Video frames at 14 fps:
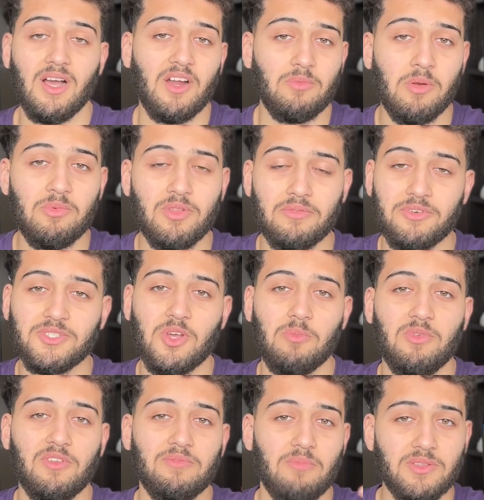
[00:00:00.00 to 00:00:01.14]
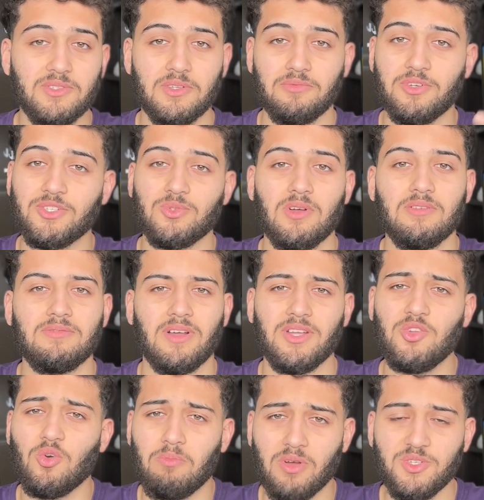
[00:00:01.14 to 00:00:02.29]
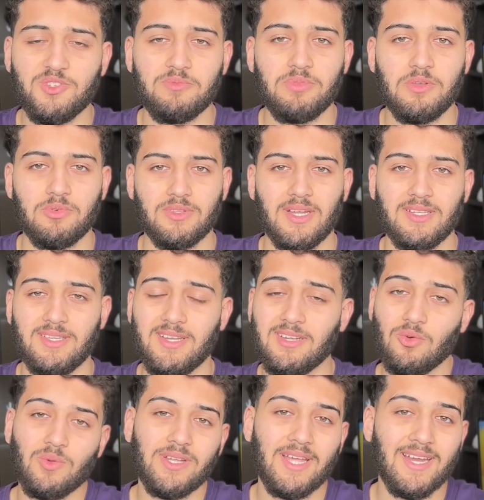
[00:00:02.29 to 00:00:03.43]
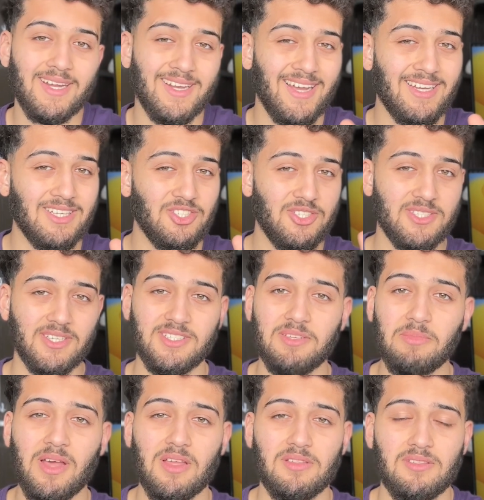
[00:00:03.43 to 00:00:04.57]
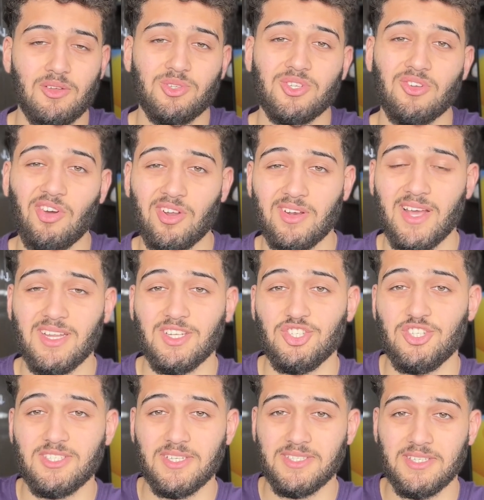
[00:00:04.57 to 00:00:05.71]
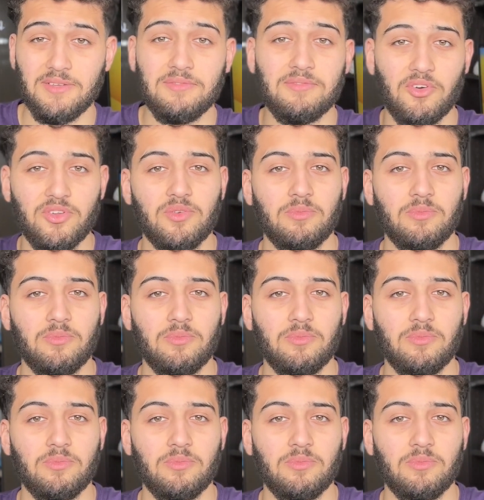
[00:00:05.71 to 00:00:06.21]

I remember in the first couple of months of year 12, I knew a bunch of people that didn't only get a 9 in GCSE math, they also got a 9 in GCSE further